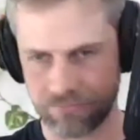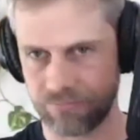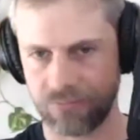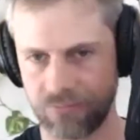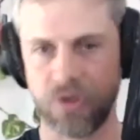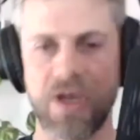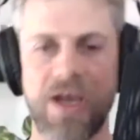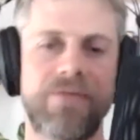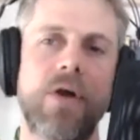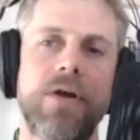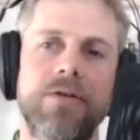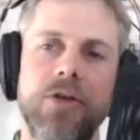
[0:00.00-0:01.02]
you have
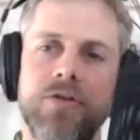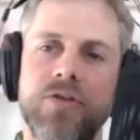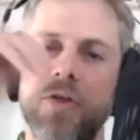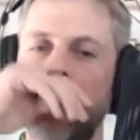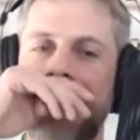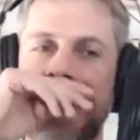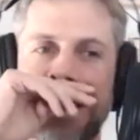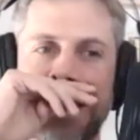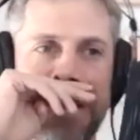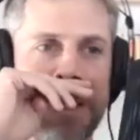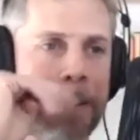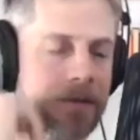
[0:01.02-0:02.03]
your own YouTube
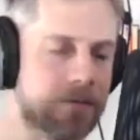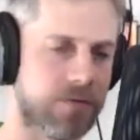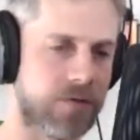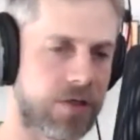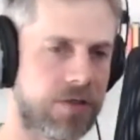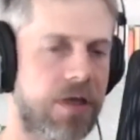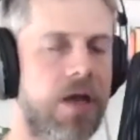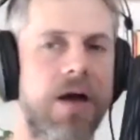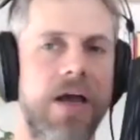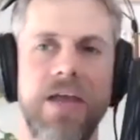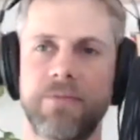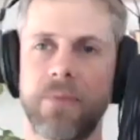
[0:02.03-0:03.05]
channel. I
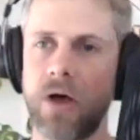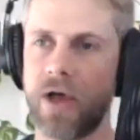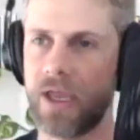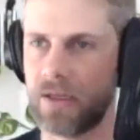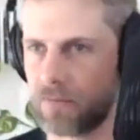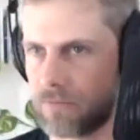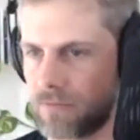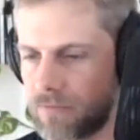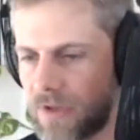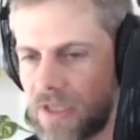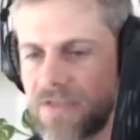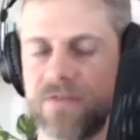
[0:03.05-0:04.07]
have mine.
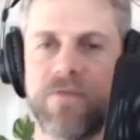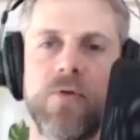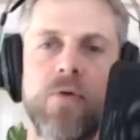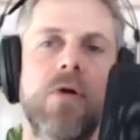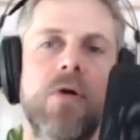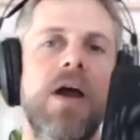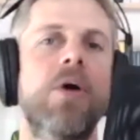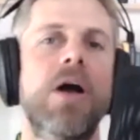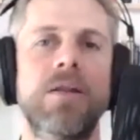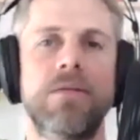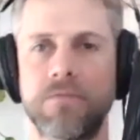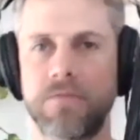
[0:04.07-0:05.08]
There's the 4i
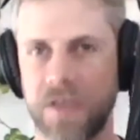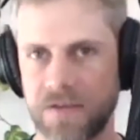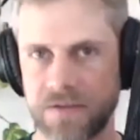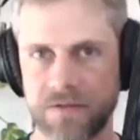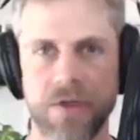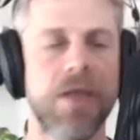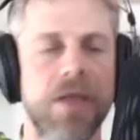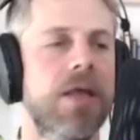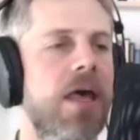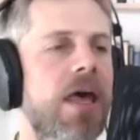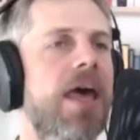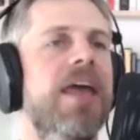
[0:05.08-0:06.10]
one. There's
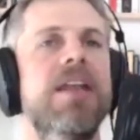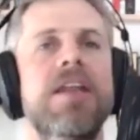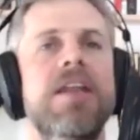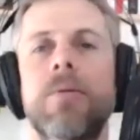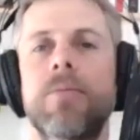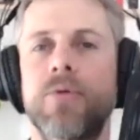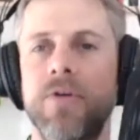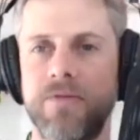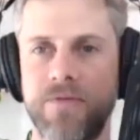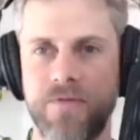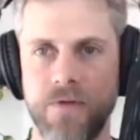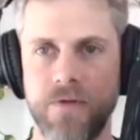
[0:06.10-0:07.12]
any number
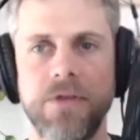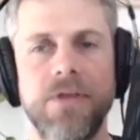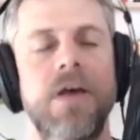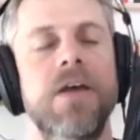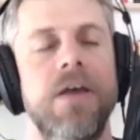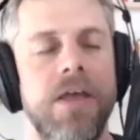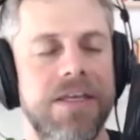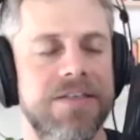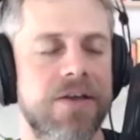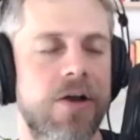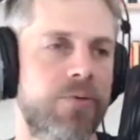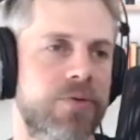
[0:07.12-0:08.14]
of
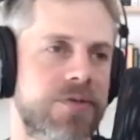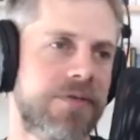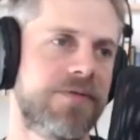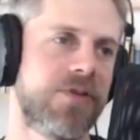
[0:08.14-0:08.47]
examples of